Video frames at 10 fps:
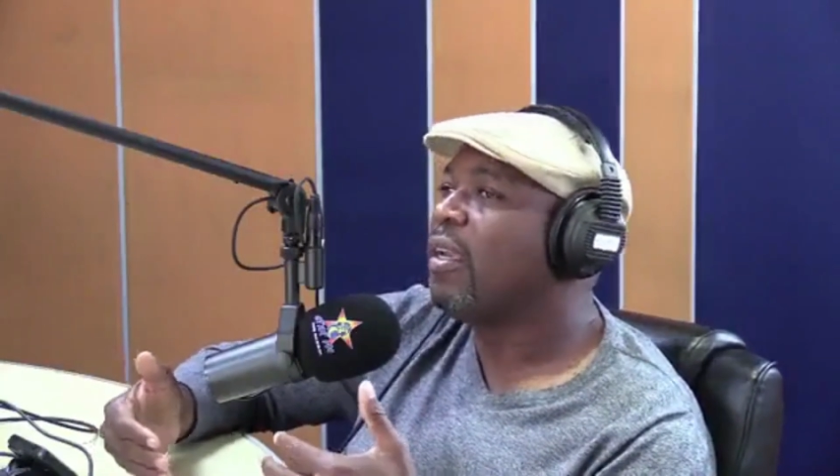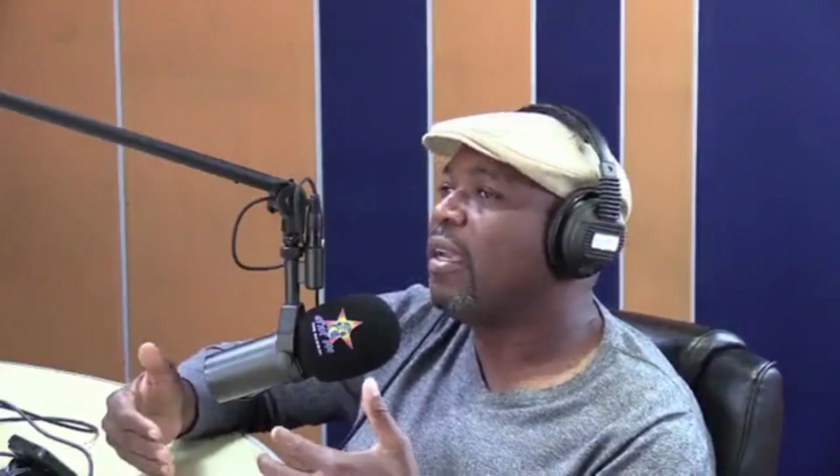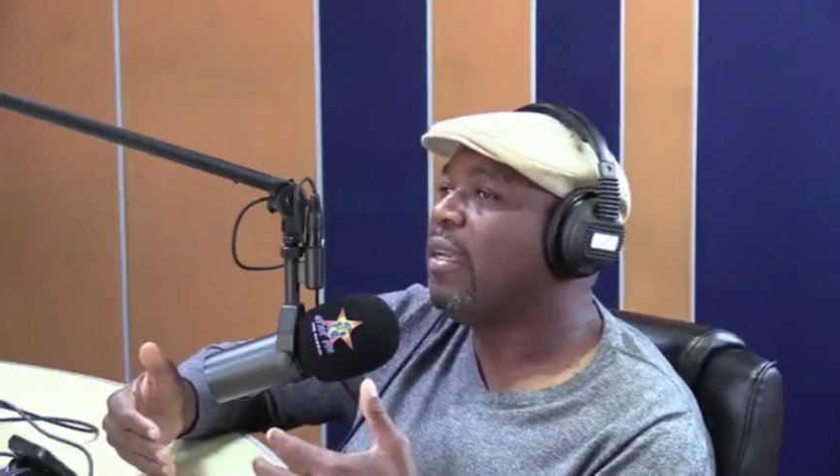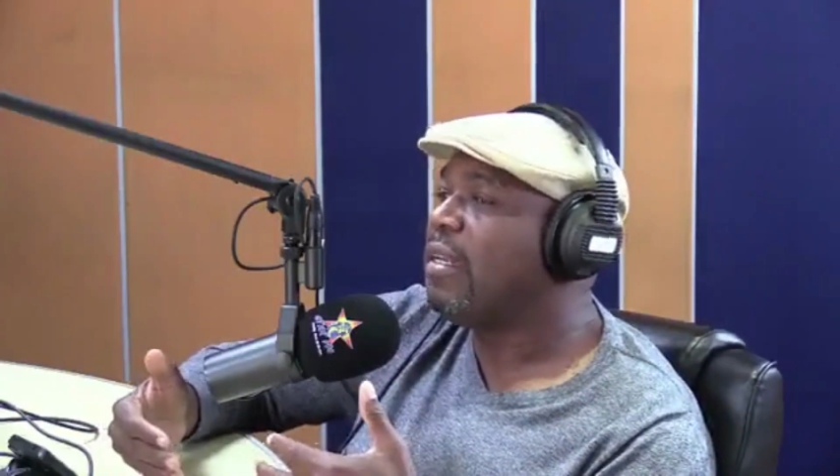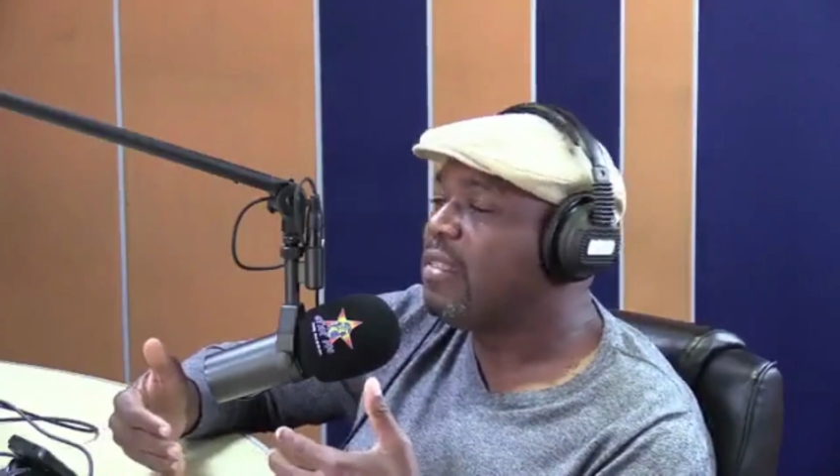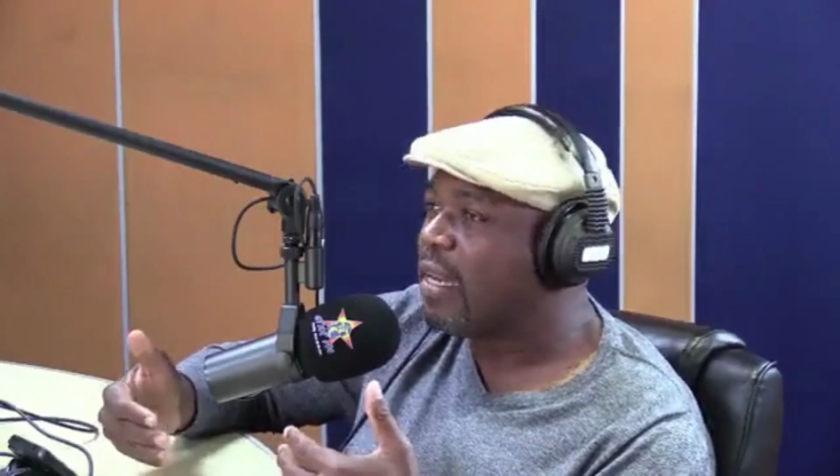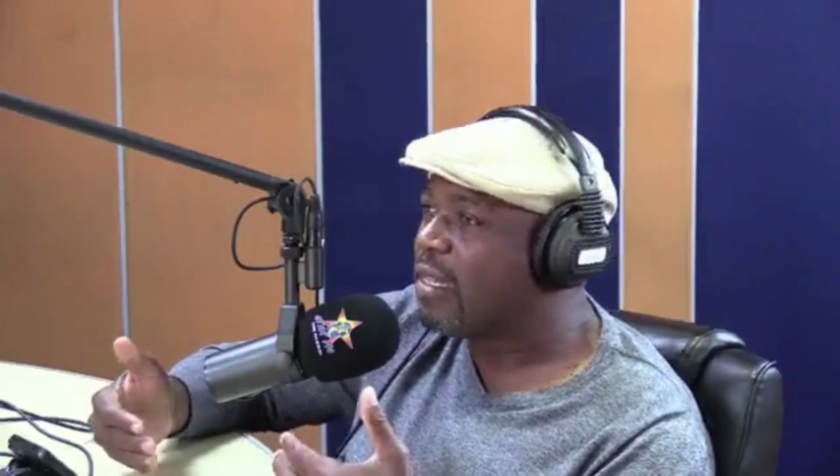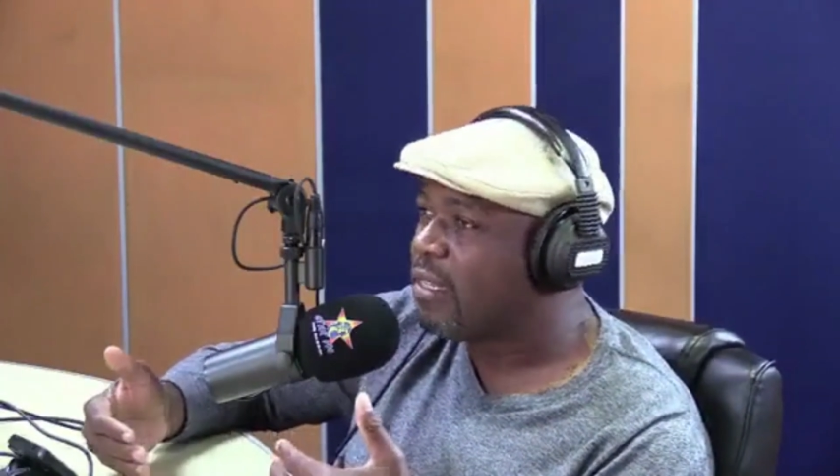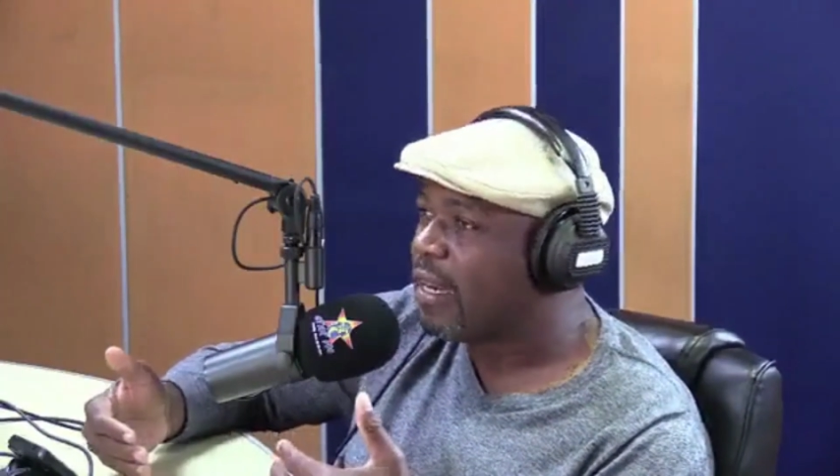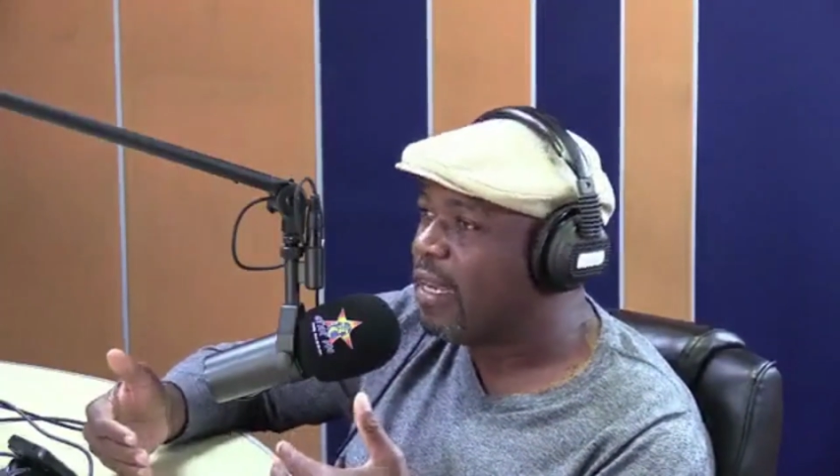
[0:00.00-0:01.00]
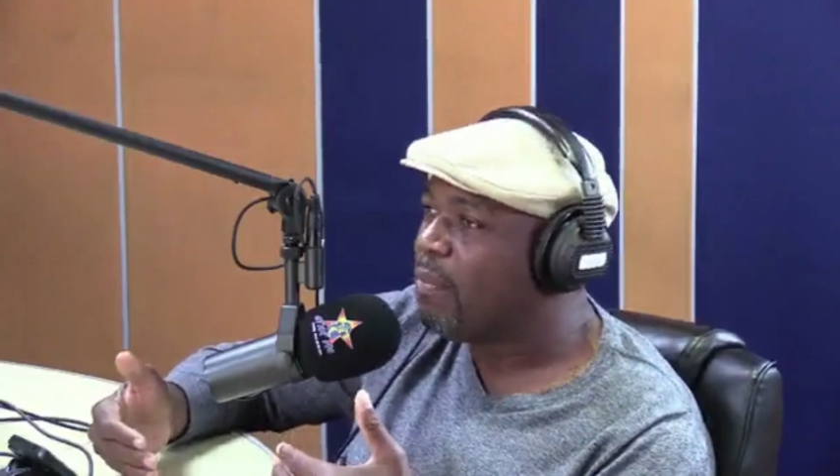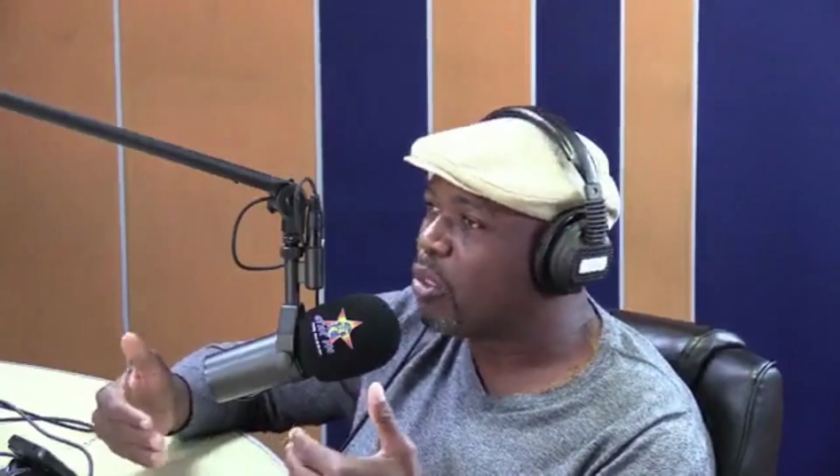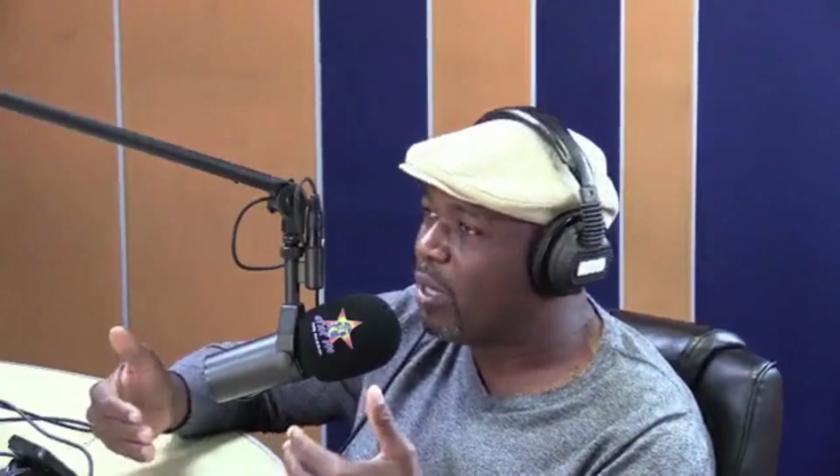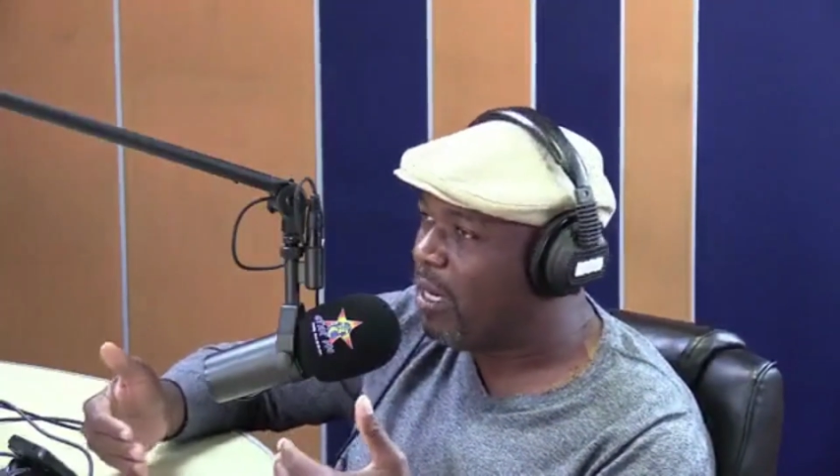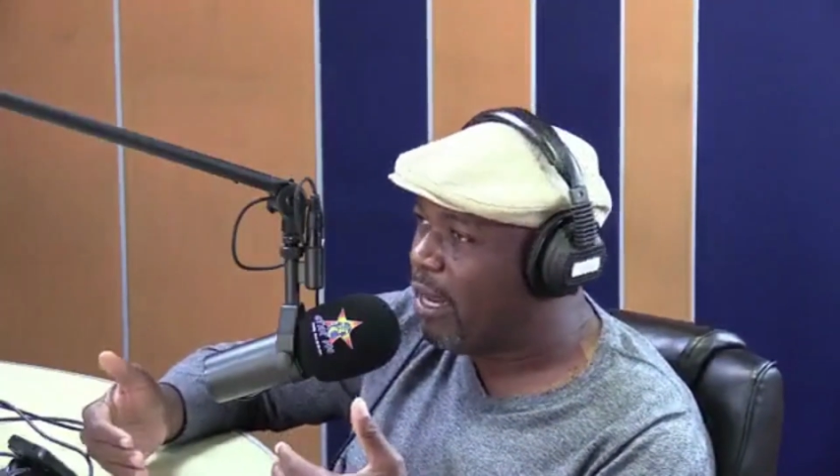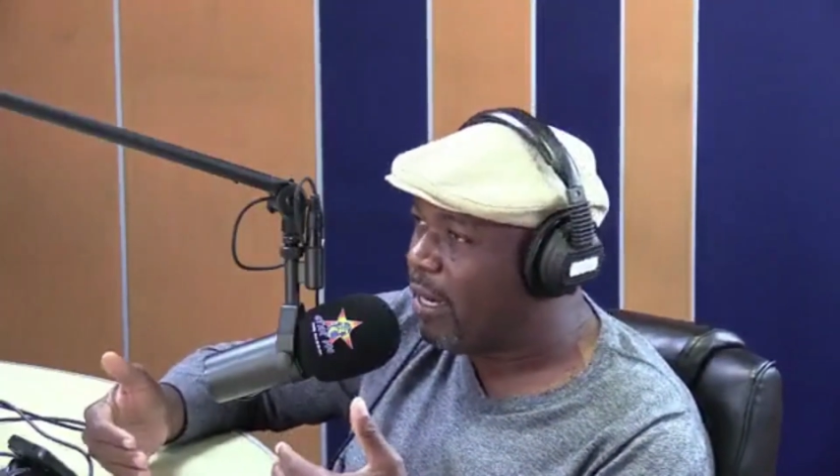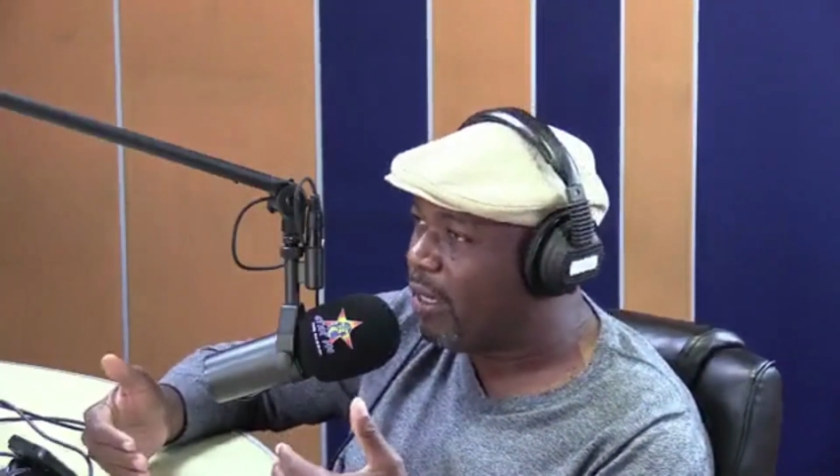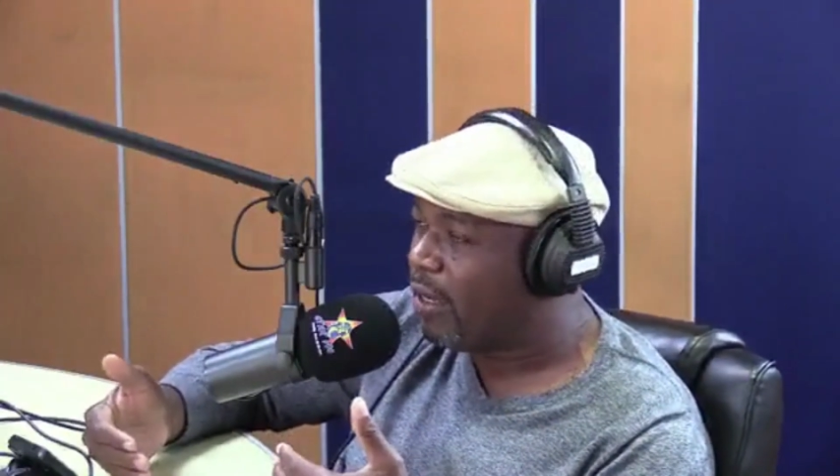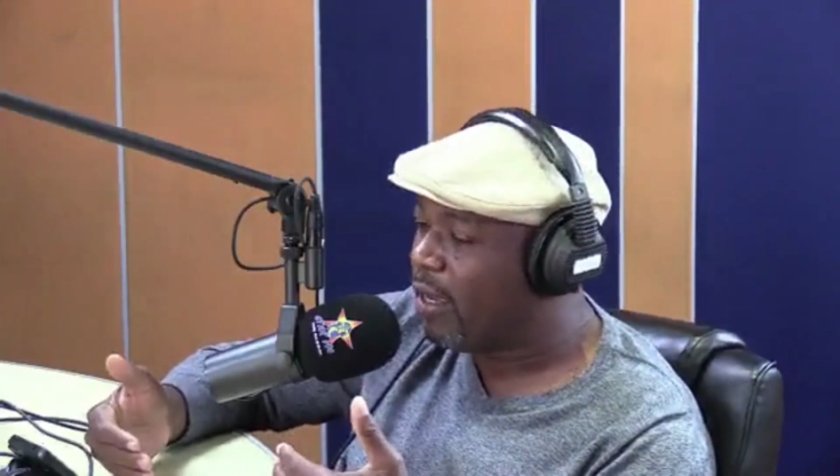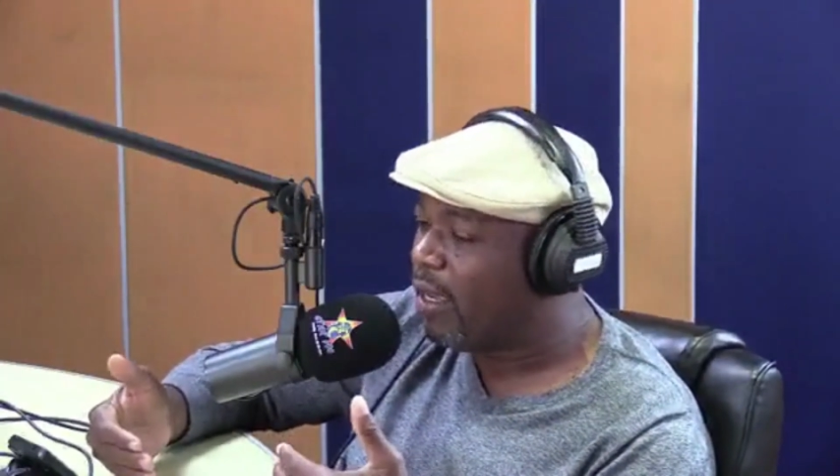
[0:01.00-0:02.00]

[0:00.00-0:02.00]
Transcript: in Nzirasi, right? But we're learning.